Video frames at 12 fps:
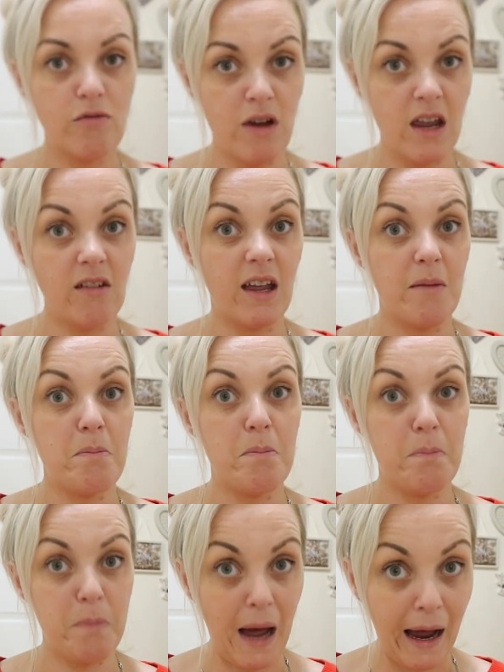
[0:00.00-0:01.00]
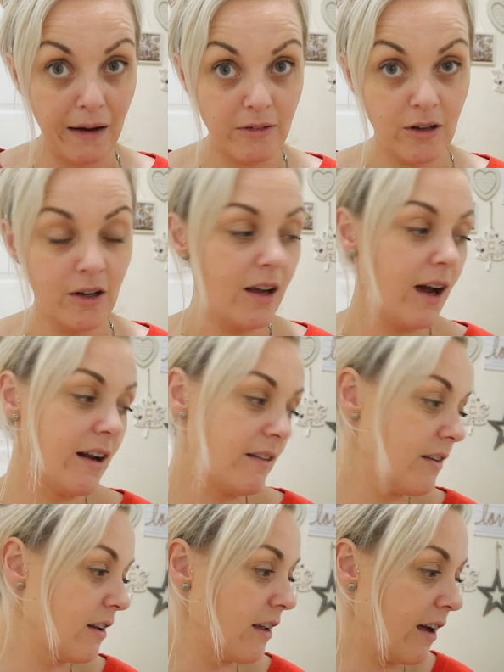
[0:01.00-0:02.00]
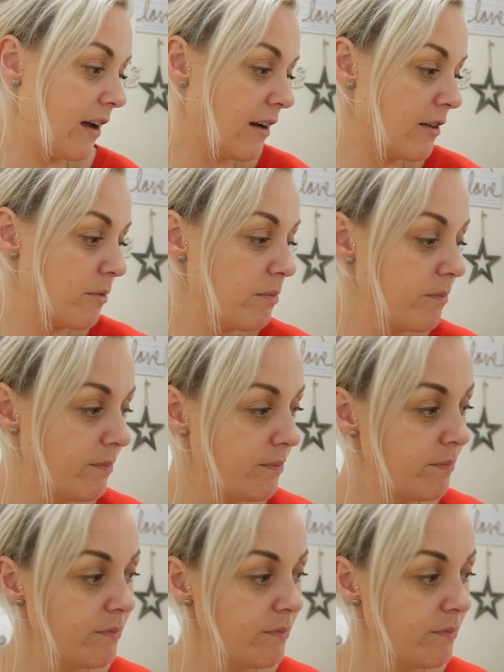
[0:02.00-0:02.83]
really bad, and I didn't get it.